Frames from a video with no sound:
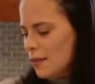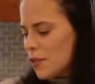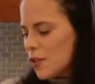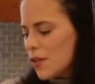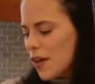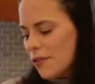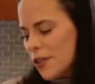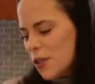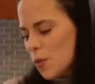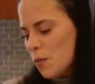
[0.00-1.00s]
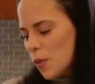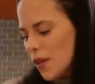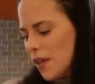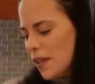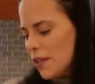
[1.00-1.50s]
So the oven has been
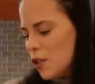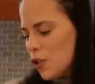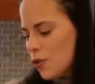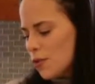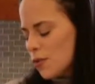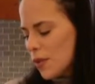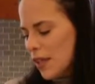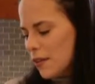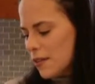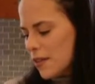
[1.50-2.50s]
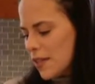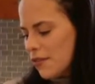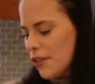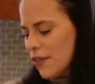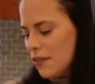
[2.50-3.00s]
preheated to
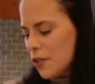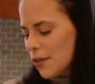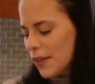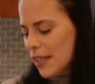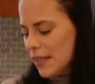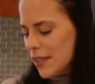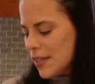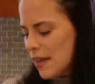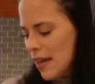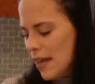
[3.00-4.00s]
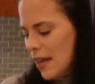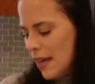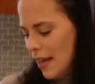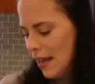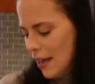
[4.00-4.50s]
375 degrees,
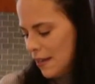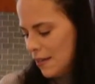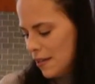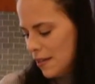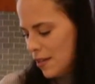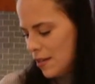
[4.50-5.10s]
and